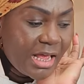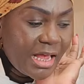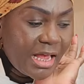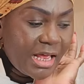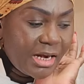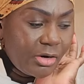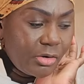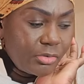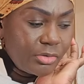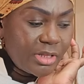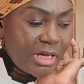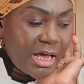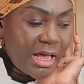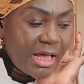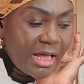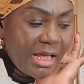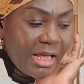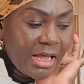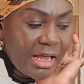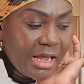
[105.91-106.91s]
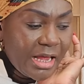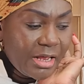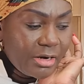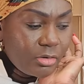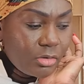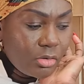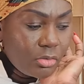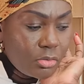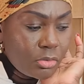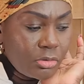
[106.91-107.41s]
Hello there,
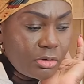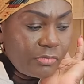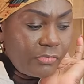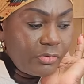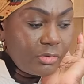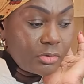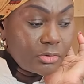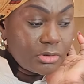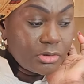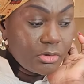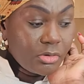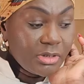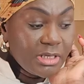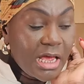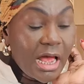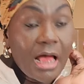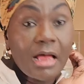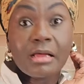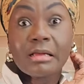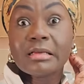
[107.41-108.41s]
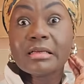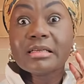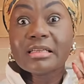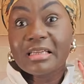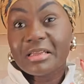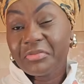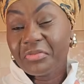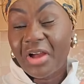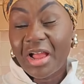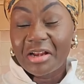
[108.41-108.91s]
and all of you. So yeah,
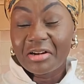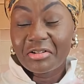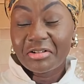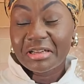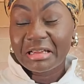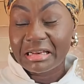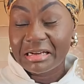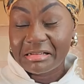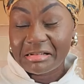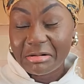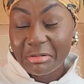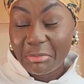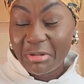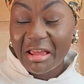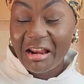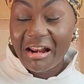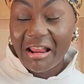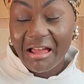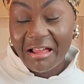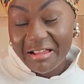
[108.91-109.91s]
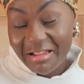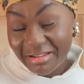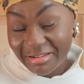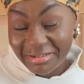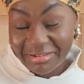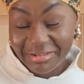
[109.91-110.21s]
if I look a little bit like